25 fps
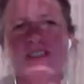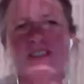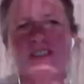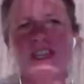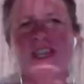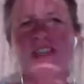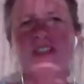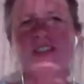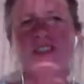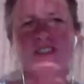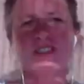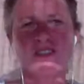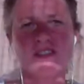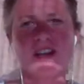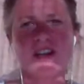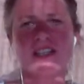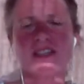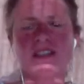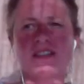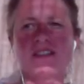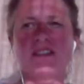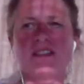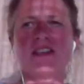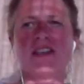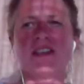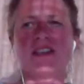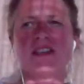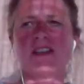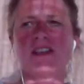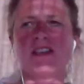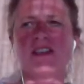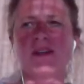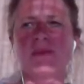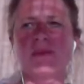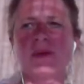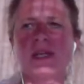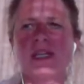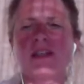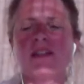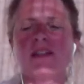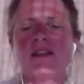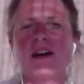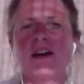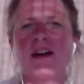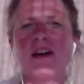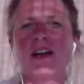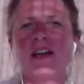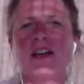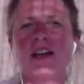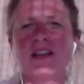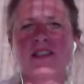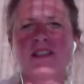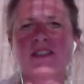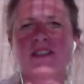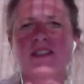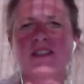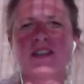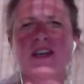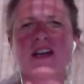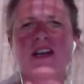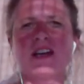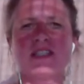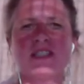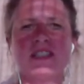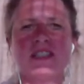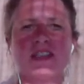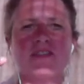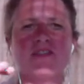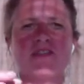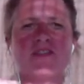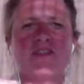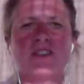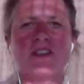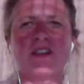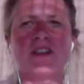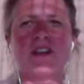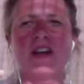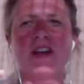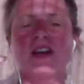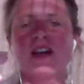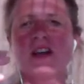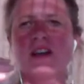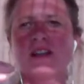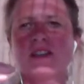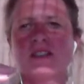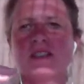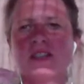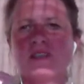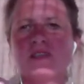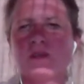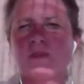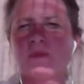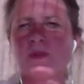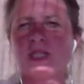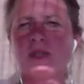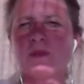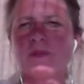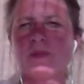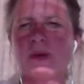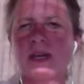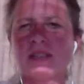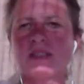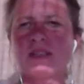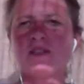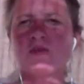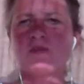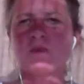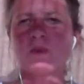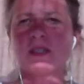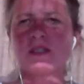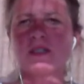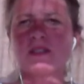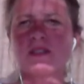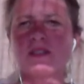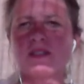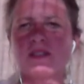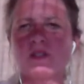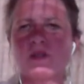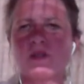interesting. I mean, I had a different perspective because I